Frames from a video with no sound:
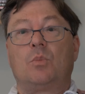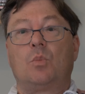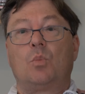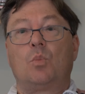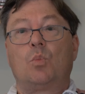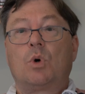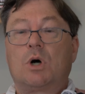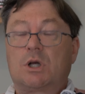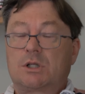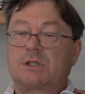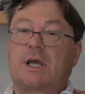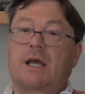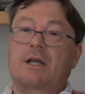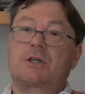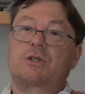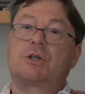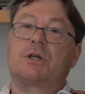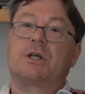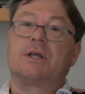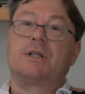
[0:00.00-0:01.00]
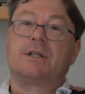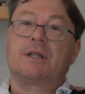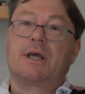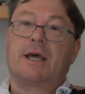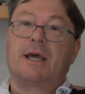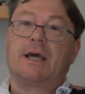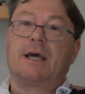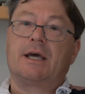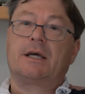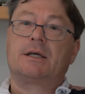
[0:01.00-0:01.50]
what's actually
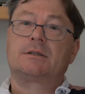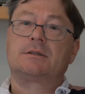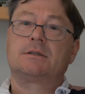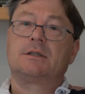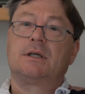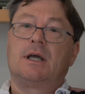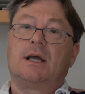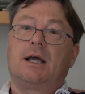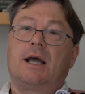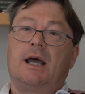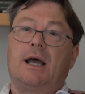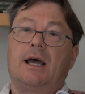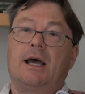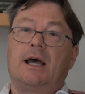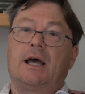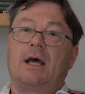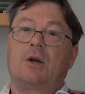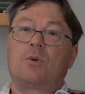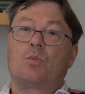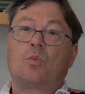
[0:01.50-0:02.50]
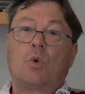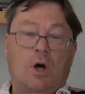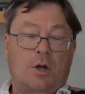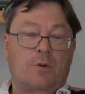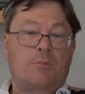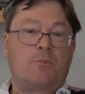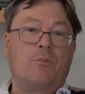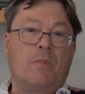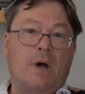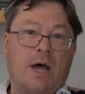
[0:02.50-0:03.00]
there and
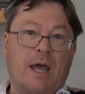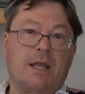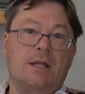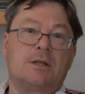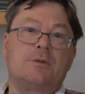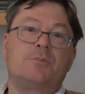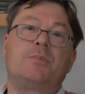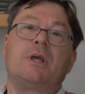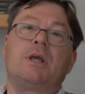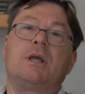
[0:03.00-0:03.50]
what might